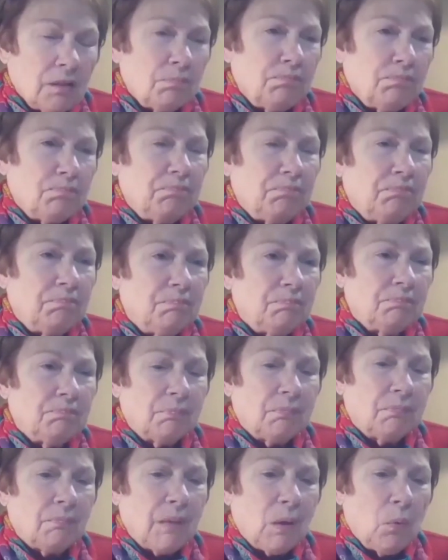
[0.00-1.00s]
And
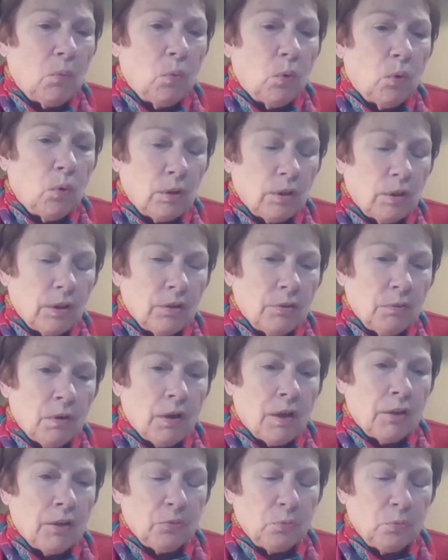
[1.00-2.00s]
what
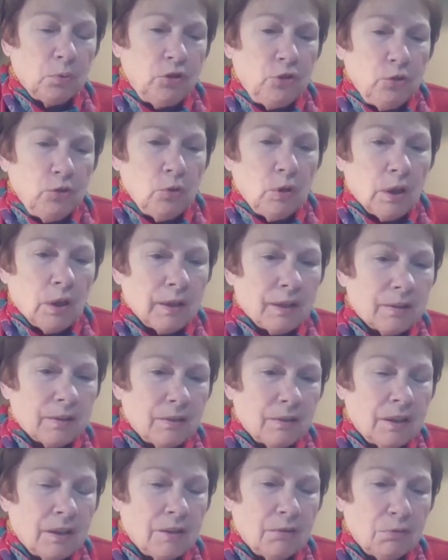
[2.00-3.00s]
advice would you like
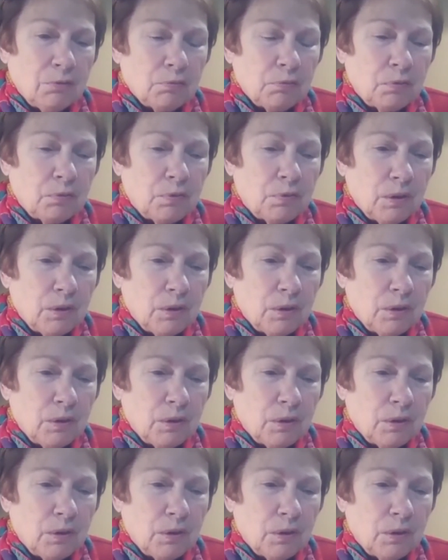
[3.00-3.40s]
to give